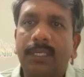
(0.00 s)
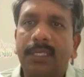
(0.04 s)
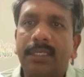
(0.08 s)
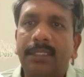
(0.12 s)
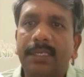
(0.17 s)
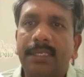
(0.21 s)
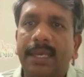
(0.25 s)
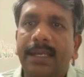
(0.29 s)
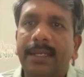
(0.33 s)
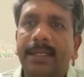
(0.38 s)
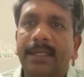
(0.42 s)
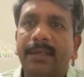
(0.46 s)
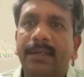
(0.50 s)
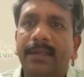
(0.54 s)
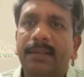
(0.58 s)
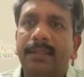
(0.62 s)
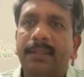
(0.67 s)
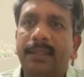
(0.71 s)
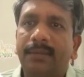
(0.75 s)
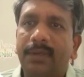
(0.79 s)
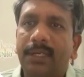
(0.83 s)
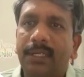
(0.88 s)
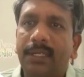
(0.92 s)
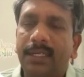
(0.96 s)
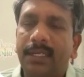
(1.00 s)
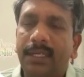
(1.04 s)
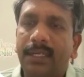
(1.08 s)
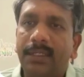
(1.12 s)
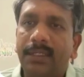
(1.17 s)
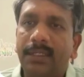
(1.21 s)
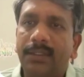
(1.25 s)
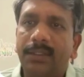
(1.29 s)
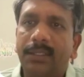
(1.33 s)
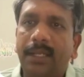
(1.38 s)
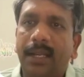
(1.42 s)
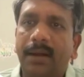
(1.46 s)
directory that will create
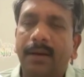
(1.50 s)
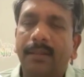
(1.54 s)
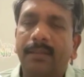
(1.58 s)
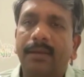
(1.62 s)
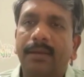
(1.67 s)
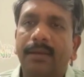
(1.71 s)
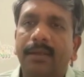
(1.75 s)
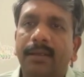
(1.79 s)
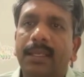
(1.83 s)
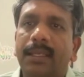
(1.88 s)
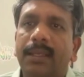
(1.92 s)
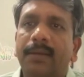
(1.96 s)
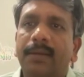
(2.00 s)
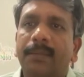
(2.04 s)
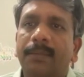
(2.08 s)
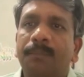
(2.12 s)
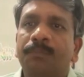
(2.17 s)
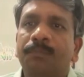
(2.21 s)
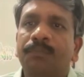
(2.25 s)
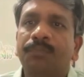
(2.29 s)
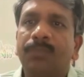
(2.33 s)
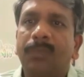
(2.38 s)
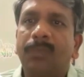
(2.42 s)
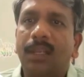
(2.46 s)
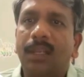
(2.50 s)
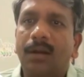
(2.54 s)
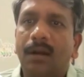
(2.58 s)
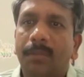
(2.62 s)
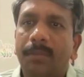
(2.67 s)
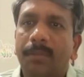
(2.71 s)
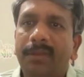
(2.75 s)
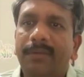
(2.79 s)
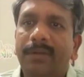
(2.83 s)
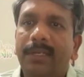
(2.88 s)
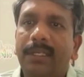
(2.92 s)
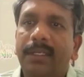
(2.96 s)
another layer.
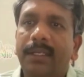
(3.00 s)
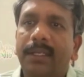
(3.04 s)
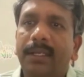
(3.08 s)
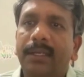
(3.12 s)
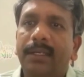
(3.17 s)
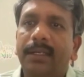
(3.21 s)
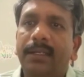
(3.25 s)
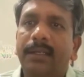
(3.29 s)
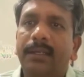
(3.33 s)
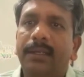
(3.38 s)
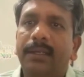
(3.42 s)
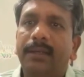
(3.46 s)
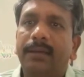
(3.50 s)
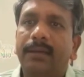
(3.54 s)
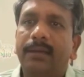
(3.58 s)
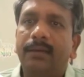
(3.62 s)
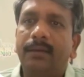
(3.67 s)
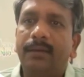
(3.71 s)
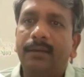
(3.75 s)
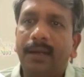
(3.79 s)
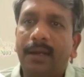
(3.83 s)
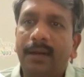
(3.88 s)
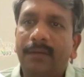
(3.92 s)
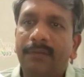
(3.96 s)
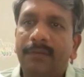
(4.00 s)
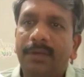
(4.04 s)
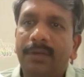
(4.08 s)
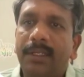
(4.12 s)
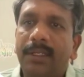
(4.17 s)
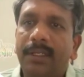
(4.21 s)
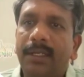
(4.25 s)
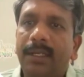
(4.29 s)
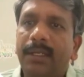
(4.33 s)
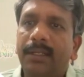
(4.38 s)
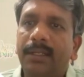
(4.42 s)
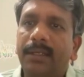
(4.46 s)
Copy will create a layer, run will
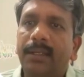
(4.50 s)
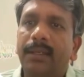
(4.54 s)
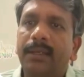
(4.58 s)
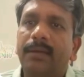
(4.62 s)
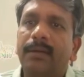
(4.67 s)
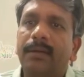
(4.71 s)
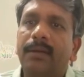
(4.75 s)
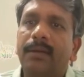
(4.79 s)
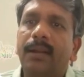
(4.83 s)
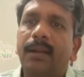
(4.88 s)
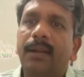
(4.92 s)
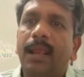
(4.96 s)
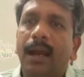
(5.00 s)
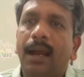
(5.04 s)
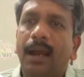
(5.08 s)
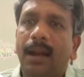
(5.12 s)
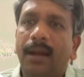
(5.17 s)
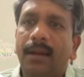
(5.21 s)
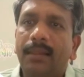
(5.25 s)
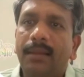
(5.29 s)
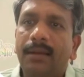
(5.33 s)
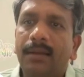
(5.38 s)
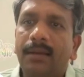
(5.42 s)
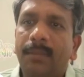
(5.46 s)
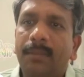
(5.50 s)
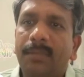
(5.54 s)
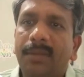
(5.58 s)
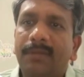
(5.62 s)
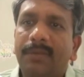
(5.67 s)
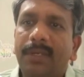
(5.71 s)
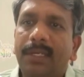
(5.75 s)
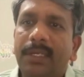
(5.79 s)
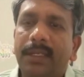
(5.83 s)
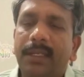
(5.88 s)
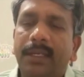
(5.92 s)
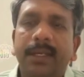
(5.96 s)
create a layer, another copy
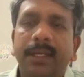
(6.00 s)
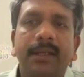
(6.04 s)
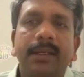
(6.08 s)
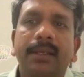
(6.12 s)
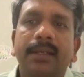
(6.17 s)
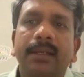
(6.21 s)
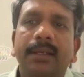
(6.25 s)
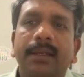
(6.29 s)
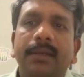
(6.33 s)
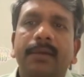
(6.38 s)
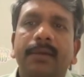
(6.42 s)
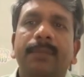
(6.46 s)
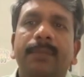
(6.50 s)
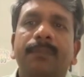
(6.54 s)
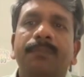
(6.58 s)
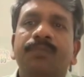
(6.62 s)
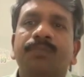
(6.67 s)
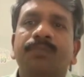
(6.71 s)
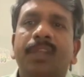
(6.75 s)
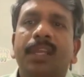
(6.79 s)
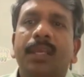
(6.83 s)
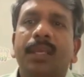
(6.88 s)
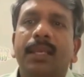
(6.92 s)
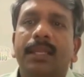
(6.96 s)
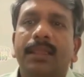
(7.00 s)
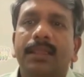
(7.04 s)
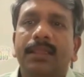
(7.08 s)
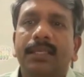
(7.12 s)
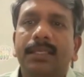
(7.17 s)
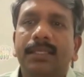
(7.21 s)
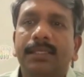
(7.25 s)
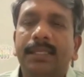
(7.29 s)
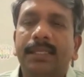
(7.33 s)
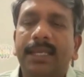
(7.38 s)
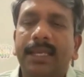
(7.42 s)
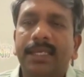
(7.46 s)
will create a layer.
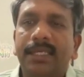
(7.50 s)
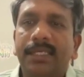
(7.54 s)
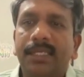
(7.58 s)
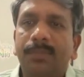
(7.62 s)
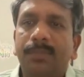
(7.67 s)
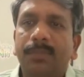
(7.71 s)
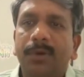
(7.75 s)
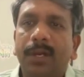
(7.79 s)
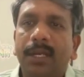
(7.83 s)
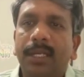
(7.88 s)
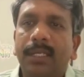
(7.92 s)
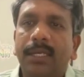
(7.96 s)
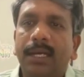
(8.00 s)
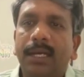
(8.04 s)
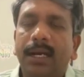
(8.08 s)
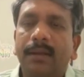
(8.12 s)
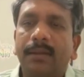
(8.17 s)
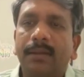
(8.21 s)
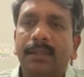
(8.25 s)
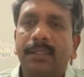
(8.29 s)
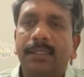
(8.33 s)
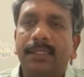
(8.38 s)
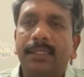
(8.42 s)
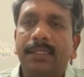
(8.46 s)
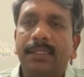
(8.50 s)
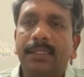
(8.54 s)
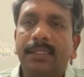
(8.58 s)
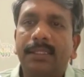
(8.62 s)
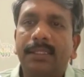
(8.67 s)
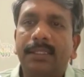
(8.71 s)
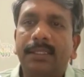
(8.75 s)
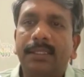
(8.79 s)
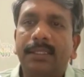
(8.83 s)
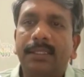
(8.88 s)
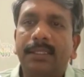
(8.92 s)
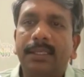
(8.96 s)
These entry point and the
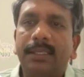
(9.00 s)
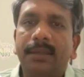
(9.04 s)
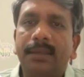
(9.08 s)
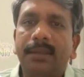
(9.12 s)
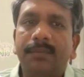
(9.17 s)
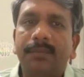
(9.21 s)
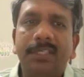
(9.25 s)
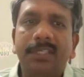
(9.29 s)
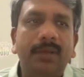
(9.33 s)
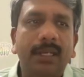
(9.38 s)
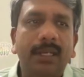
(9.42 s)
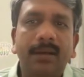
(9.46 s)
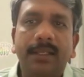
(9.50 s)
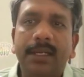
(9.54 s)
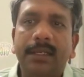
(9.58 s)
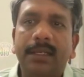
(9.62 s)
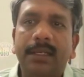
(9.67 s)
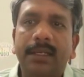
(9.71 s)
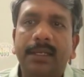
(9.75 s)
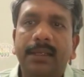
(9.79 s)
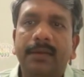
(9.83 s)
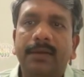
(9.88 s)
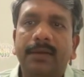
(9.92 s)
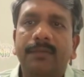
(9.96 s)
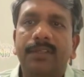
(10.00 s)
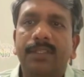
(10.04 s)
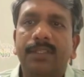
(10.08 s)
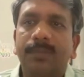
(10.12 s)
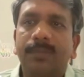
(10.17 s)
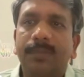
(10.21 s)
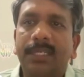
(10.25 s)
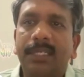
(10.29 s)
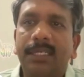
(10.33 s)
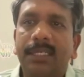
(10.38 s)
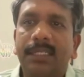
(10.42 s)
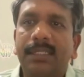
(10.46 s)
CMD will not create a layer, which
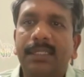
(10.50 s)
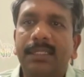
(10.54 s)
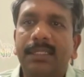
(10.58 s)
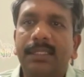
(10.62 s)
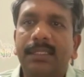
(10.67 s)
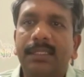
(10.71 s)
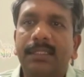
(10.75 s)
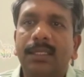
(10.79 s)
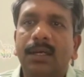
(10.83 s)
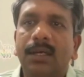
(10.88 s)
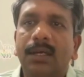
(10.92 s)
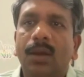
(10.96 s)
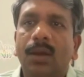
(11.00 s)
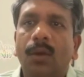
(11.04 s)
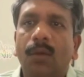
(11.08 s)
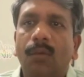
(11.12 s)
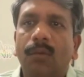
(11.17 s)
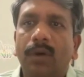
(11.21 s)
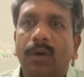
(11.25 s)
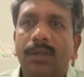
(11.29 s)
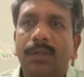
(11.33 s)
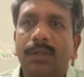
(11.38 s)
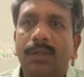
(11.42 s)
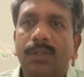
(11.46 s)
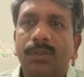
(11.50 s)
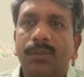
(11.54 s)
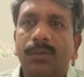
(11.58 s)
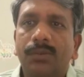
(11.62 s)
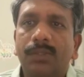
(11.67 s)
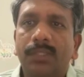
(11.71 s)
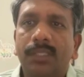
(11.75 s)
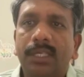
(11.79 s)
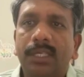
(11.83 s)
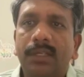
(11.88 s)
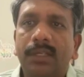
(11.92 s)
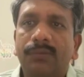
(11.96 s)
means that one, two,
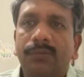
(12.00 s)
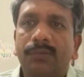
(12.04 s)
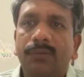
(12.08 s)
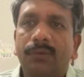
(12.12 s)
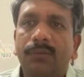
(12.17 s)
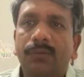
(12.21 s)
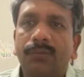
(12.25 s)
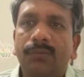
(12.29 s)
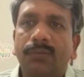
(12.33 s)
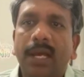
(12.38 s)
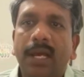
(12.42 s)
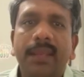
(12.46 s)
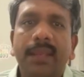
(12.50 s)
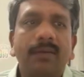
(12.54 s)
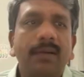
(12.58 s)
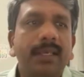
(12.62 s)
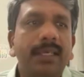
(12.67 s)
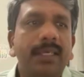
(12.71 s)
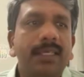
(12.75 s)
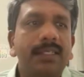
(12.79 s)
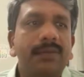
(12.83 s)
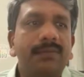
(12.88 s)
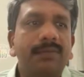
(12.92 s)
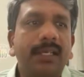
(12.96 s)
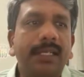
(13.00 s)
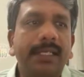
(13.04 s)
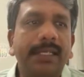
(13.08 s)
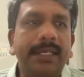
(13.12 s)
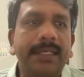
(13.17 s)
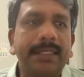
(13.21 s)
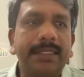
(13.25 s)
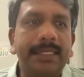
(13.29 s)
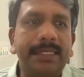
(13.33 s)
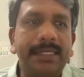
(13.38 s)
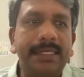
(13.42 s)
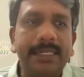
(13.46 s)
three, four, 5 layers will
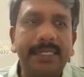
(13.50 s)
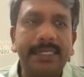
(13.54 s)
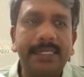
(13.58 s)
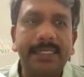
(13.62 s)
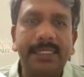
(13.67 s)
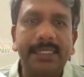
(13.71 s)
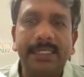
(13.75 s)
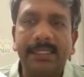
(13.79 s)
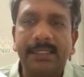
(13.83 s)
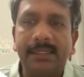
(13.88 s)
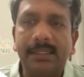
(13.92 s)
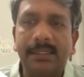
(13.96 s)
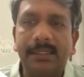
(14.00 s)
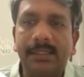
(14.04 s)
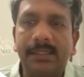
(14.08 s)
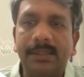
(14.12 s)
get created.